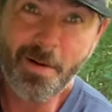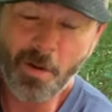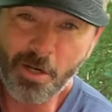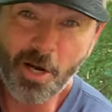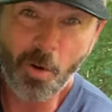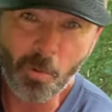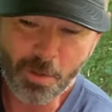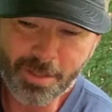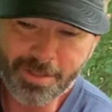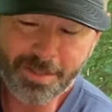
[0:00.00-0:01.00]
are gold,
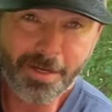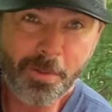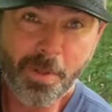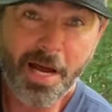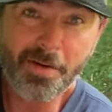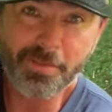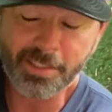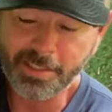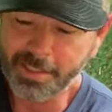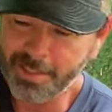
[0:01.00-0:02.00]
liquid IV.